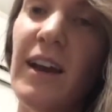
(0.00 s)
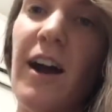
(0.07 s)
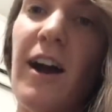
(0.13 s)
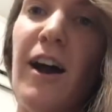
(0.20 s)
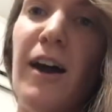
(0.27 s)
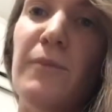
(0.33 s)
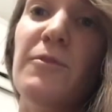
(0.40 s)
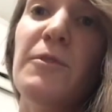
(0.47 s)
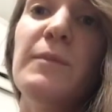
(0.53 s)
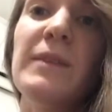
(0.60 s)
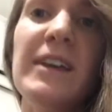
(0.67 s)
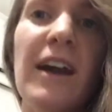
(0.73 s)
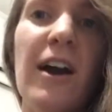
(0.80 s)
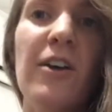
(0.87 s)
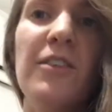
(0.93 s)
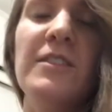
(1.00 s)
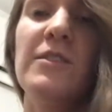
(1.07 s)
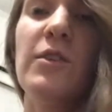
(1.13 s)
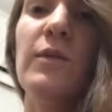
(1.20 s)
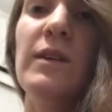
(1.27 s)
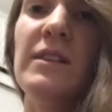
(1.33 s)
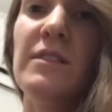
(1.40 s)
Um, for me, health is
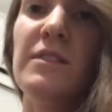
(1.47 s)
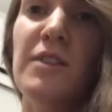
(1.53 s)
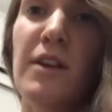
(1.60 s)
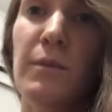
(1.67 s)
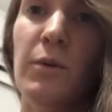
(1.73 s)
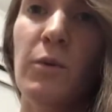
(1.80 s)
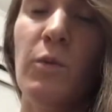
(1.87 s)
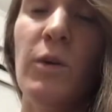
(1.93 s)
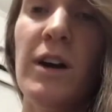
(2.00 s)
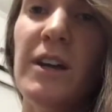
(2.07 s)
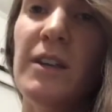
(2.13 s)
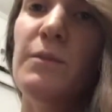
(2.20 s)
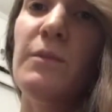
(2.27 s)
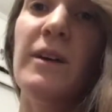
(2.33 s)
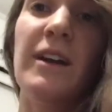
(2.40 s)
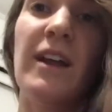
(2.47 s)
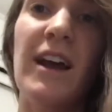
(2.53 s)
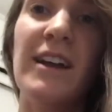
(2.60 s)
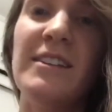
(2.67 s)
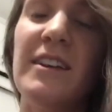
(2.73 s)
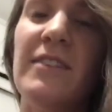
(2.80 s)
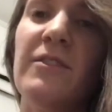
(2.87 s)
always number one, but
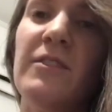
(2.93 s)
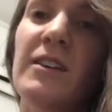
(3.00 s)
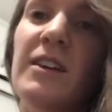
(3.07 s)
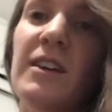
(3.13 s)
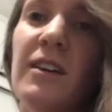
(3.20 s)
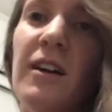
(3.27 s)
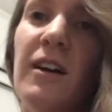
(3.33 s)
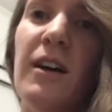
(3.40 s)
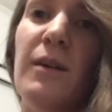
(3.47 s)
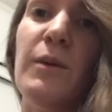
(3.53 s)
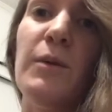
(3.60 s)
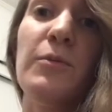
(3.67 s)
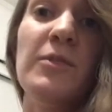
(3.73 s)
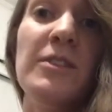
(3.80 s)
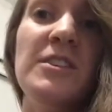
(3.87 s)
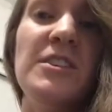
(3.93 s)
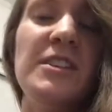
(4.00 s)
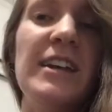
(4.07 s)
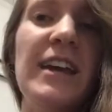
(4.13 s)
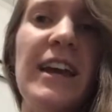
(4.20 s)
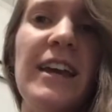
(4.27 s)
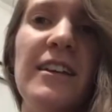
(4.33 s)
I definitely um,
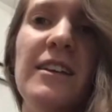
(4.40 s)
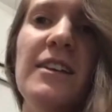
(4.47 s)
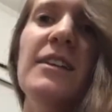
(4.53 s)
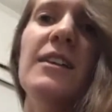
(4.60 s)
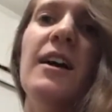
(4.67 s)
appreciate